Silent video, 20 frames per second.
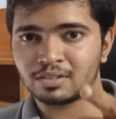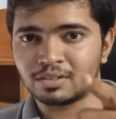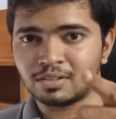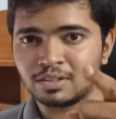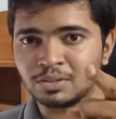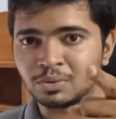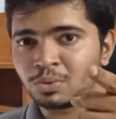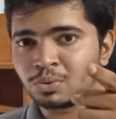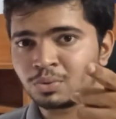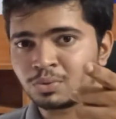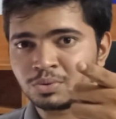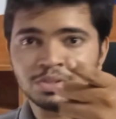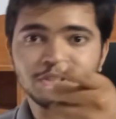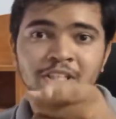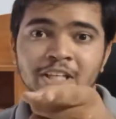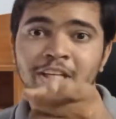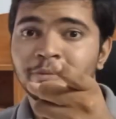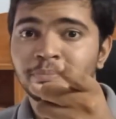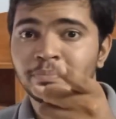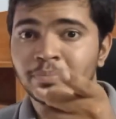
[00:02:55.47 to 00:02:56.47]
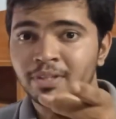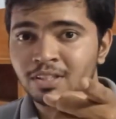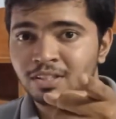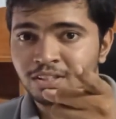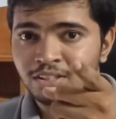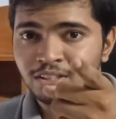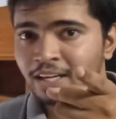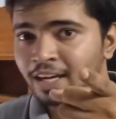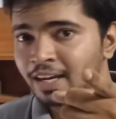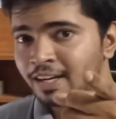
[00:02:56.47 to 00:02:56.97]
Those need
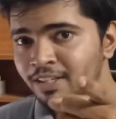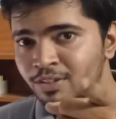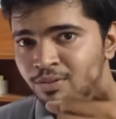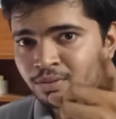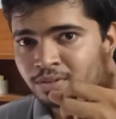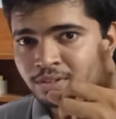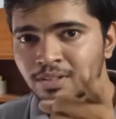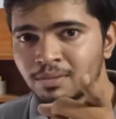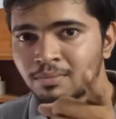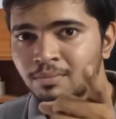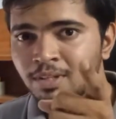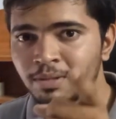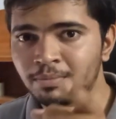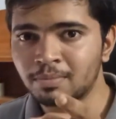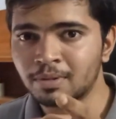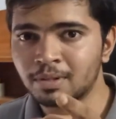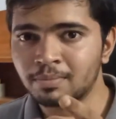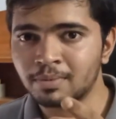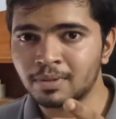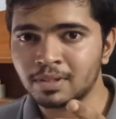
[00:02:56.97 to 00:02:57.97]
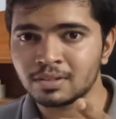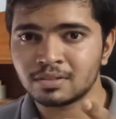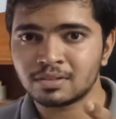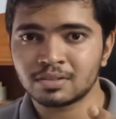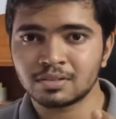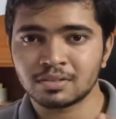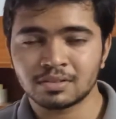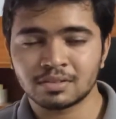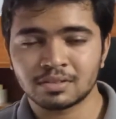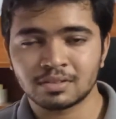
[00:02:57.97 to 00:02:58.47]
PG and USMLE preference